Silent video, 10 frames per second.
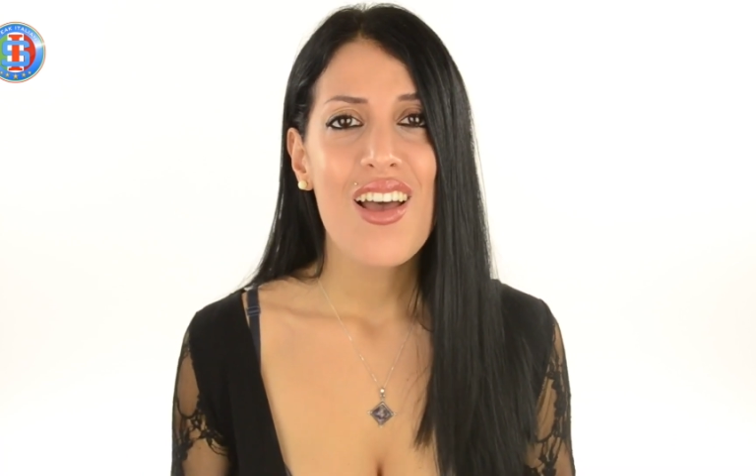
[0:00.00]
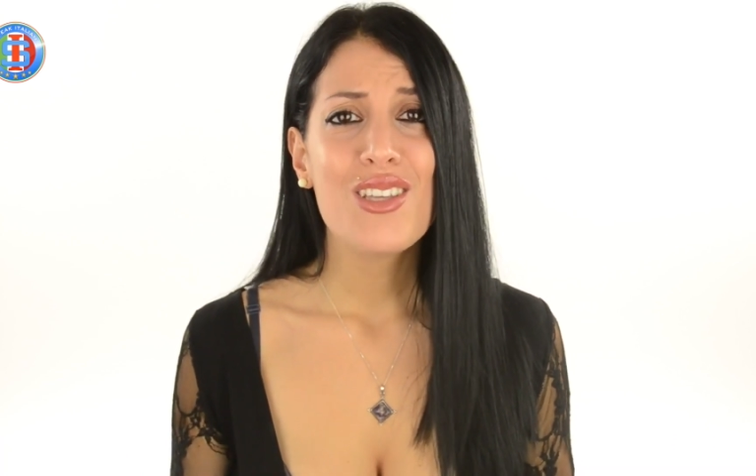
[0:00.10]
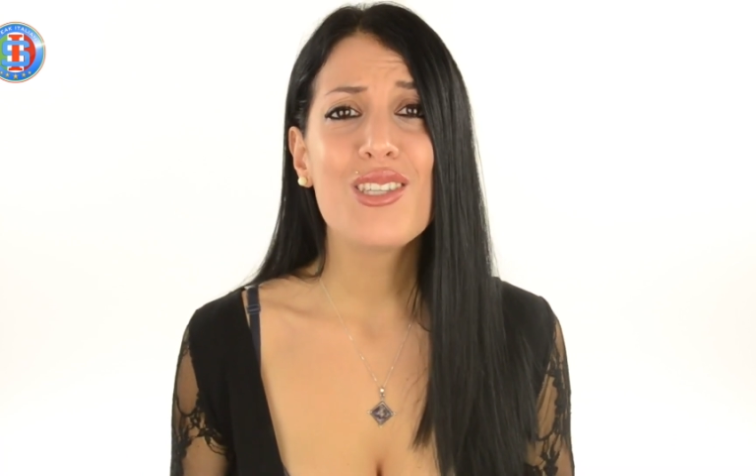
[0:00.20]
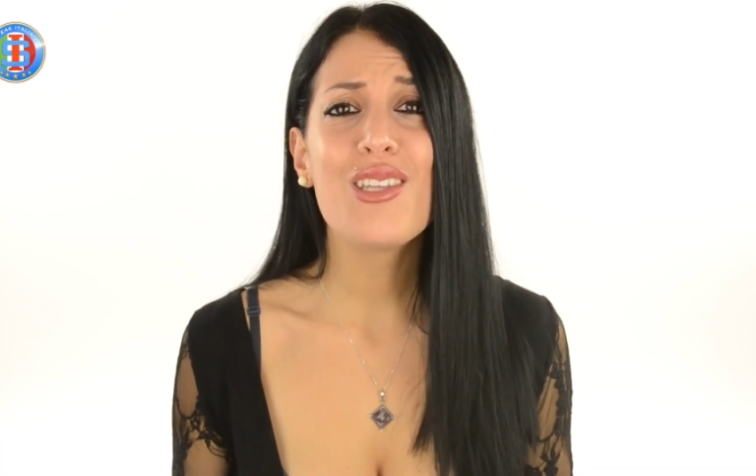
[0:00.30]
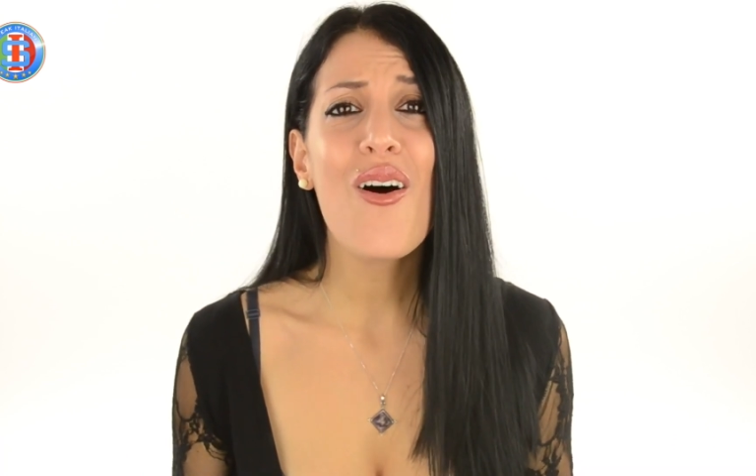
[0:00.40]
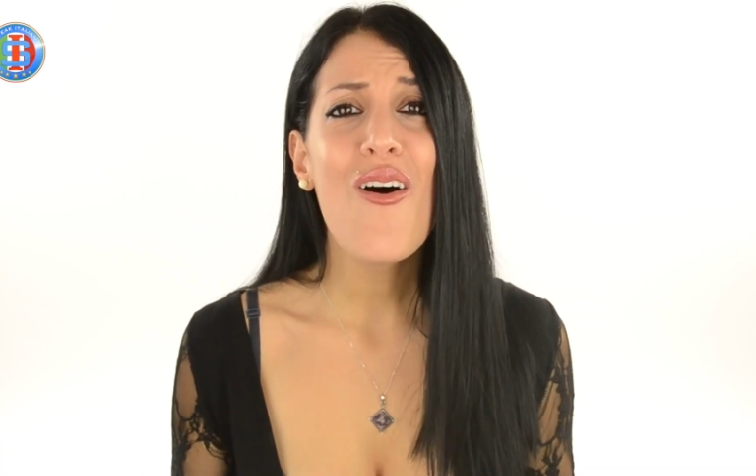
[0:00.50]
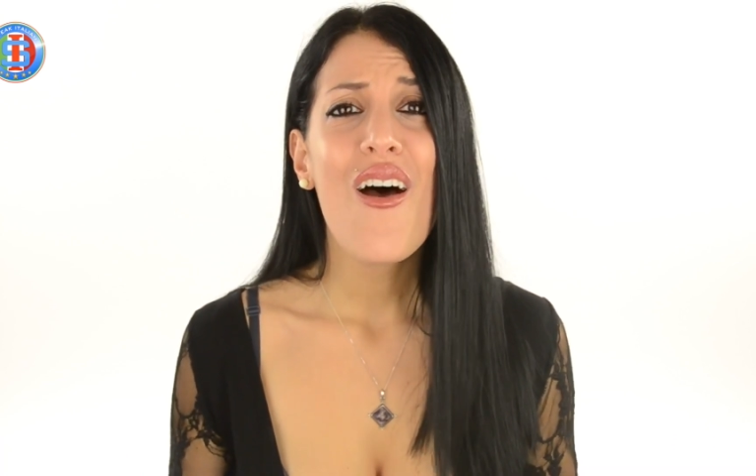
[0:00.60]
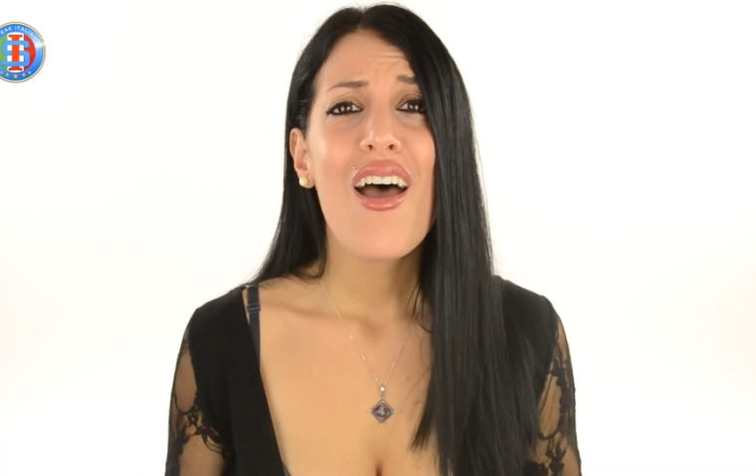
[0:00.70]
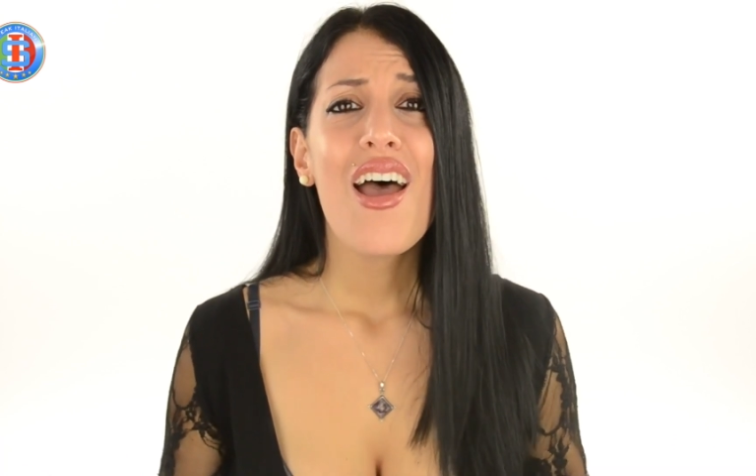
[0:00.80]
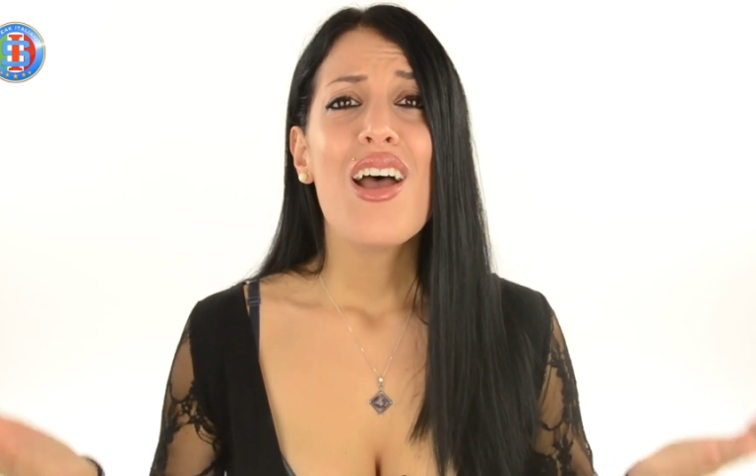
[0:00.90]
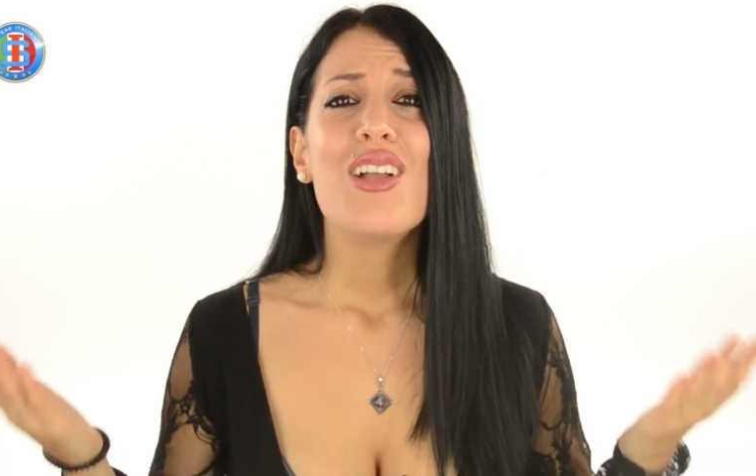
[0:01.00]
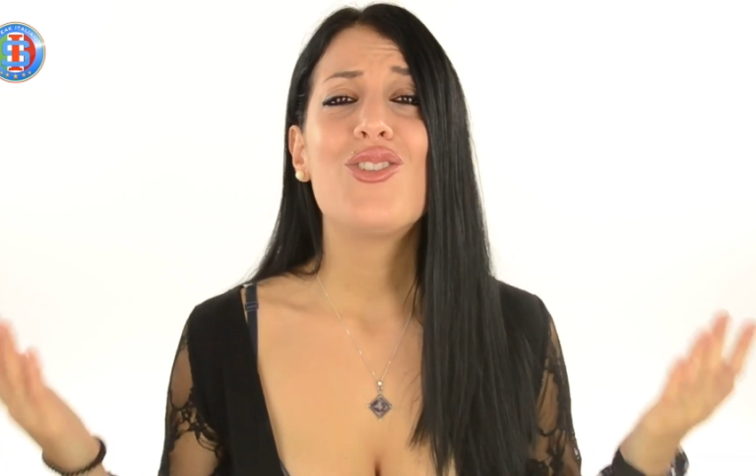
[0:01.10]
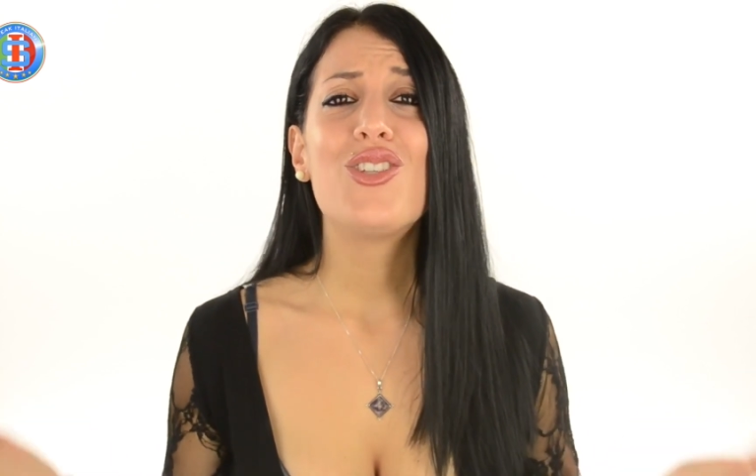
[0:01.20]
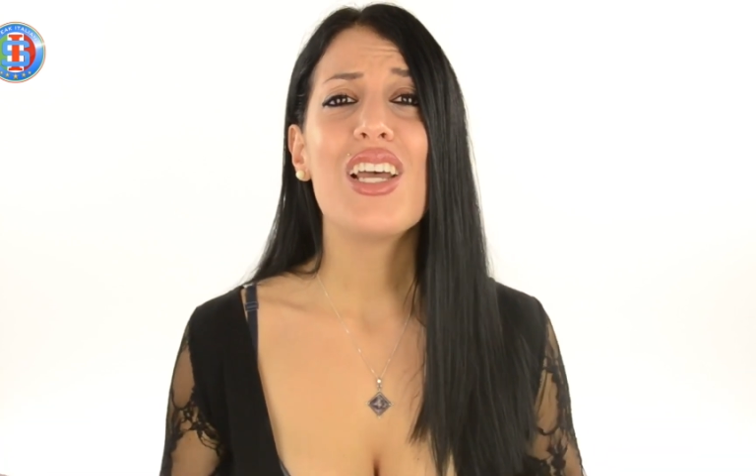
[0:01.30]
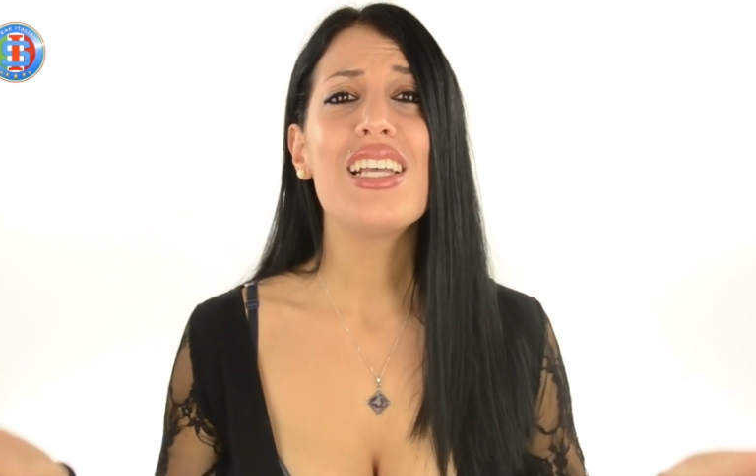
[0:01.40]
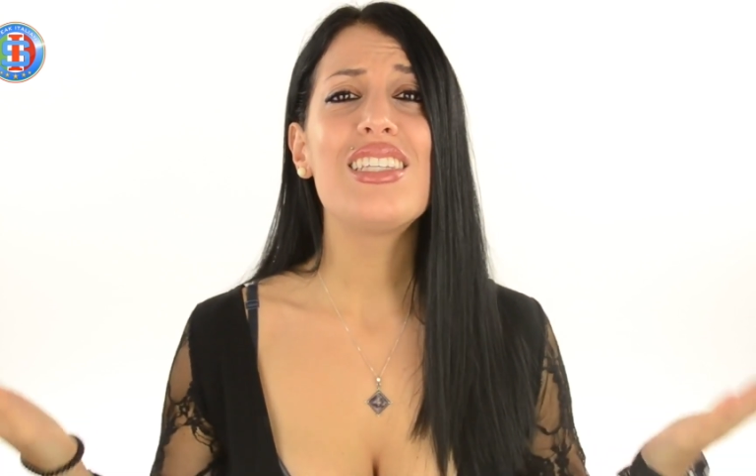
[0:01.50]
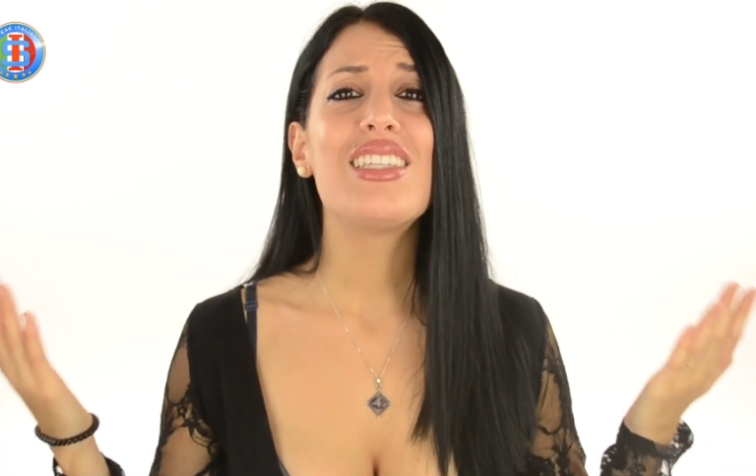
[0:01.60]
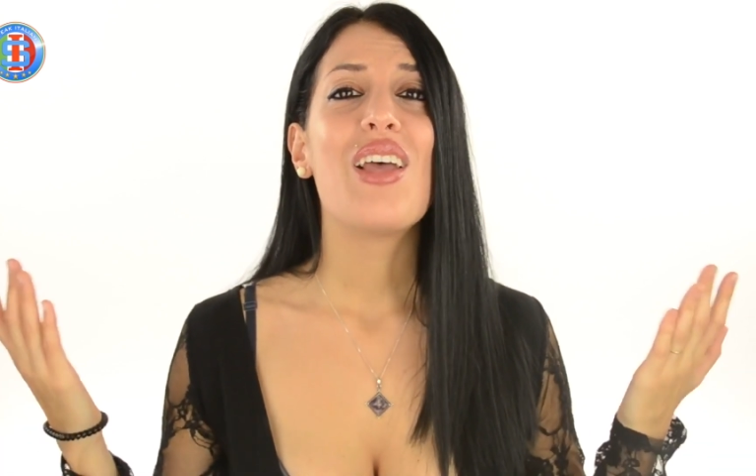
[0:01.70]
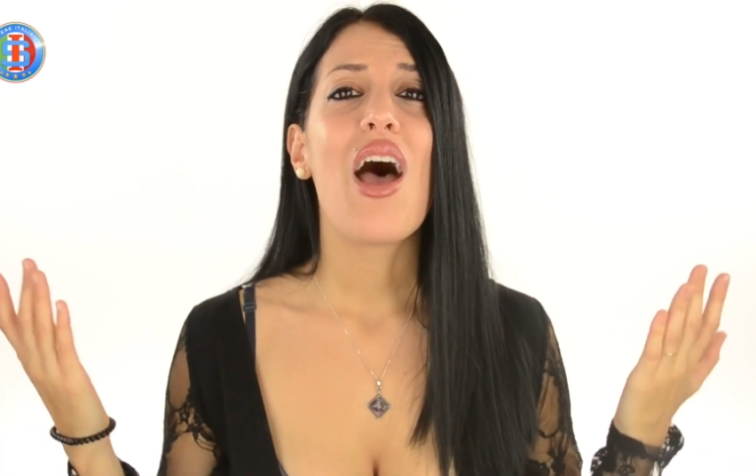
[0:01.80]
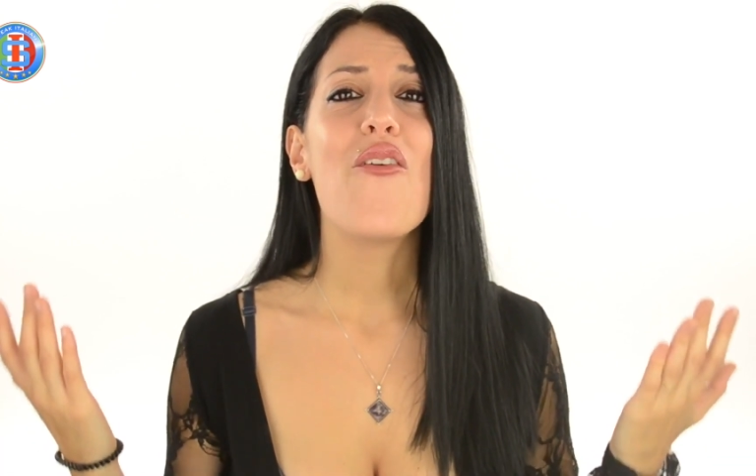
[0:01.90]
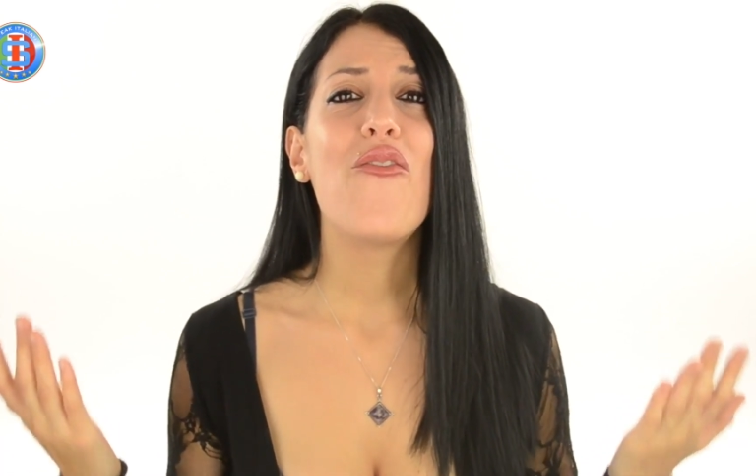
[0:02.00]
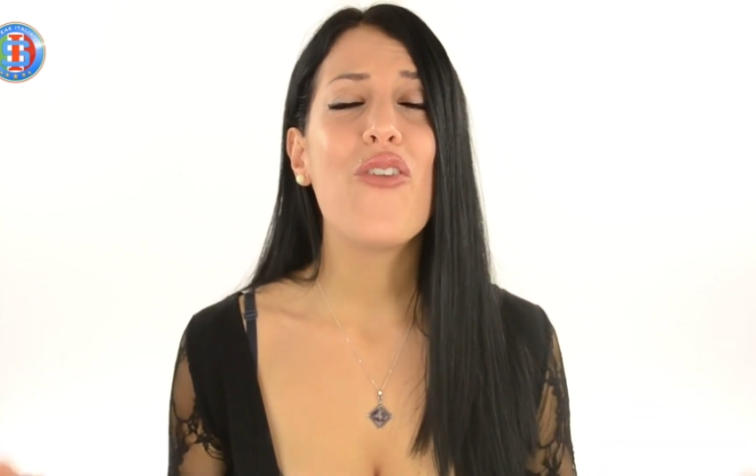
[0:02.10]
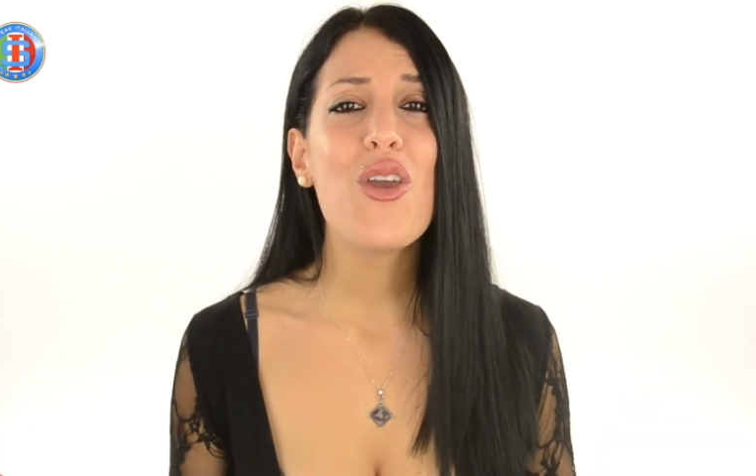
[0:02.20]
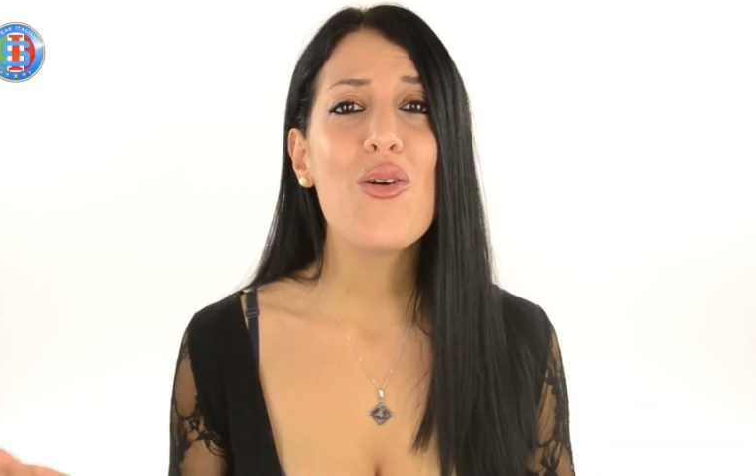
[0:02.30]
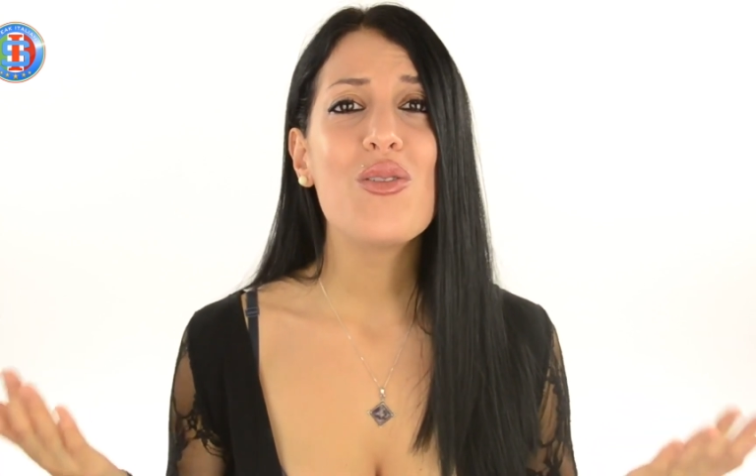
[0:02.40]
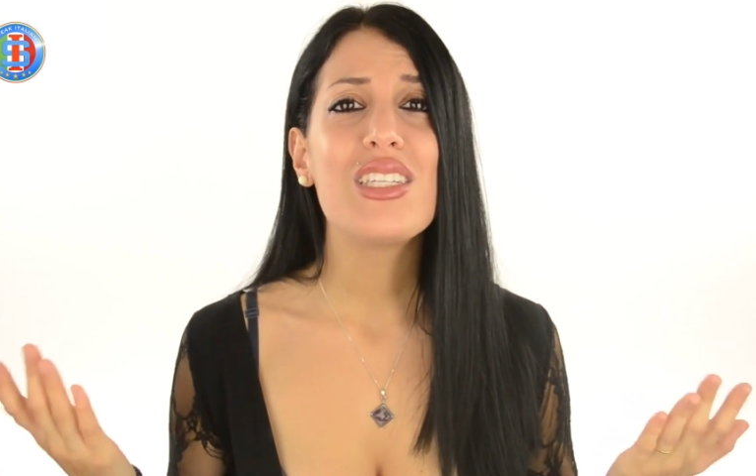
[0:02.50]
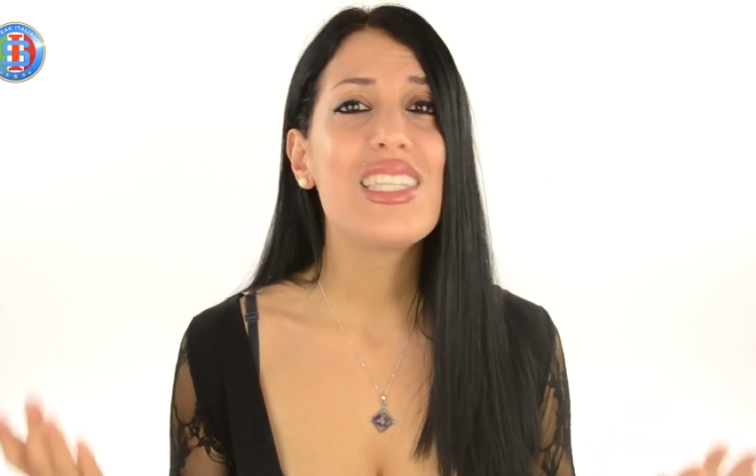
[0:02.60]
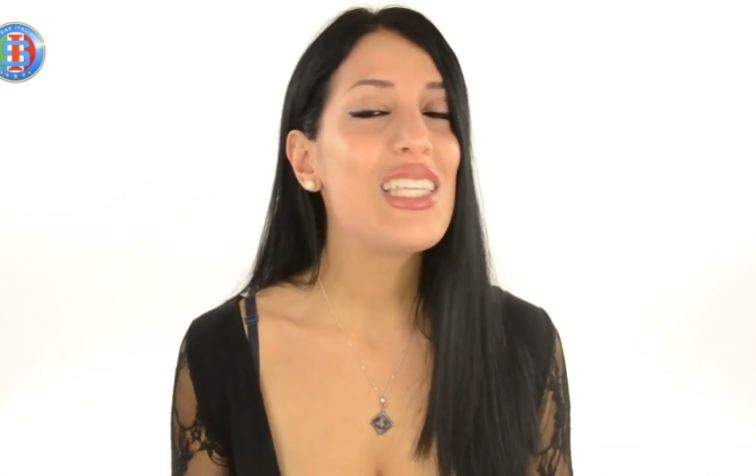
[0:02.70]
So, just a few